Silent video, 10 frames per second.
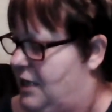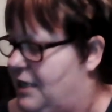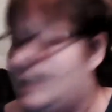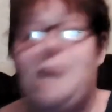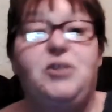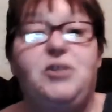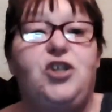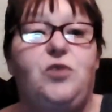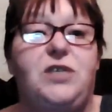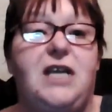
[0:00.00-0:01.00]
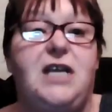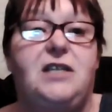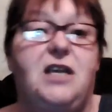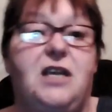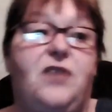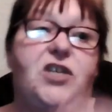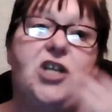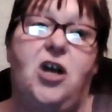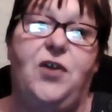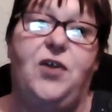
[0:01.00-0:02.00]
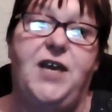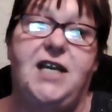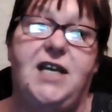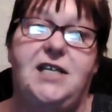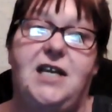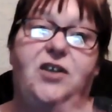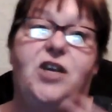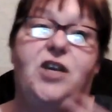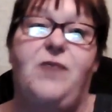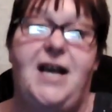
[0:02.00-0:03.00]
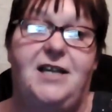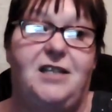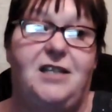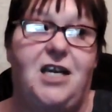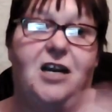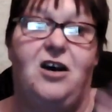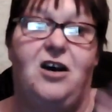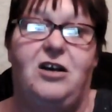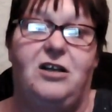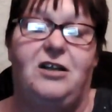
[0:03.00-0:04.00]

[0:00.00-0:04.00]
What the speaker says: same as June says, there's a lot of things in the US that you can't,